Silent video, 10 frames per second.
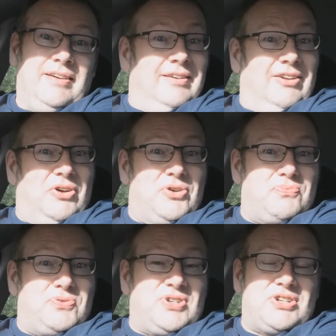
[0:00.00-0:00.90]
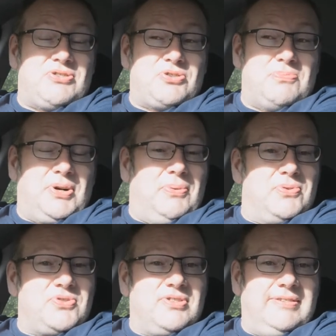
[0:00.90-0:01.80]
like I said to somebody
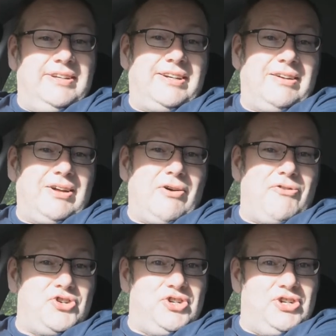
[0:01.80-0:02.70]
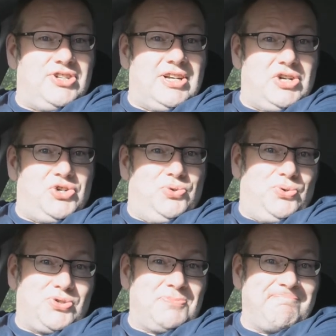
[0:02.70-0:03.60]
once, you don't go fishing in tennis
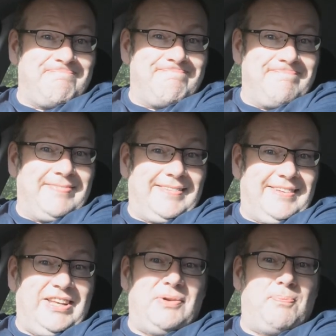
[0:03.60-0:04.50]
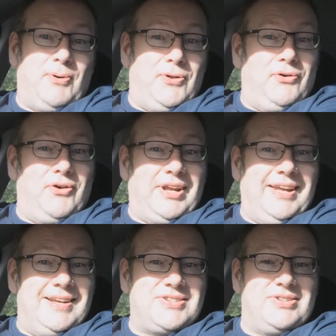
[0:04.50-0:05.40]
shorts. You buy the right
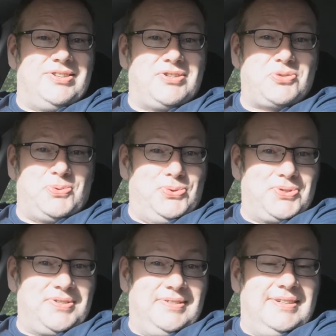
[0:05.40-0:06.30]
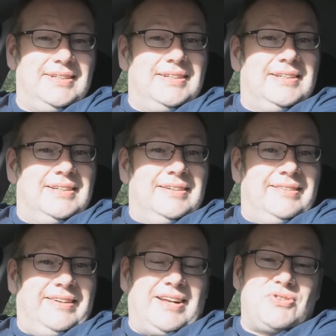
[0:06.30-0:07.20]
gear to do the sport.
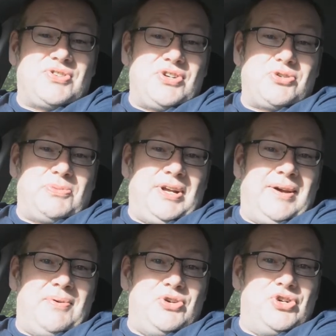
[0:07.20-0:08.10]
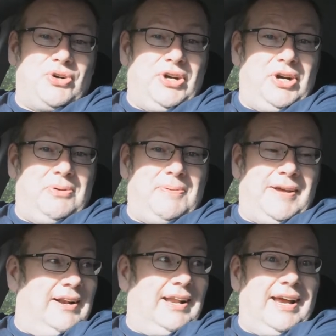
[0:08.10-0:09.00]
You don't see somebody going jogging in a pair
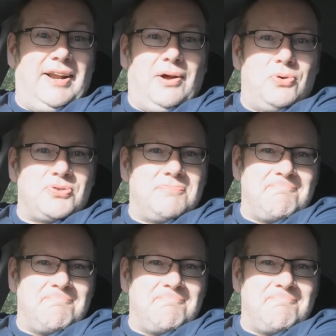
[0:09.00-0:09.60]
of lederhosen.